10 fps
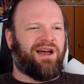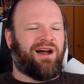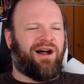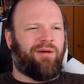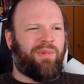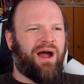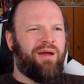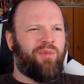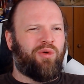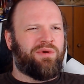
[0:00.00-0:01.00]

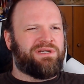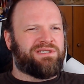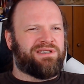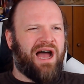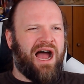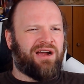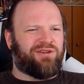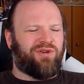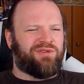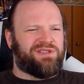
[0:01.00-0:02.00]
I'm always
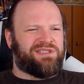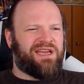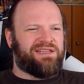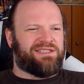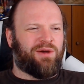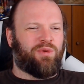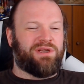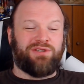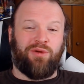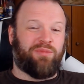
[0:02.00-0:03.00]
hard on saying someone
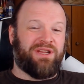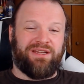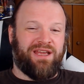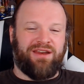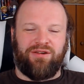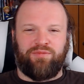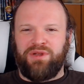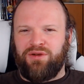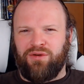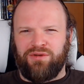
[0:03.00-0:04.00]
is completely adult
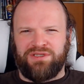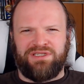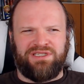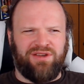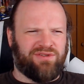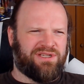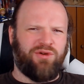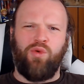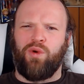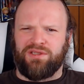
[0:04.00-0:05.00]
because seriously,
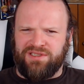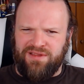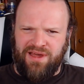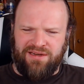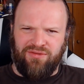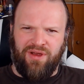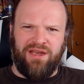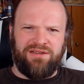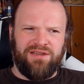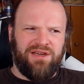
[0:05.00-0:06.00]
who wants that,
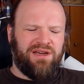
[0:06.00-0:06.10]
right?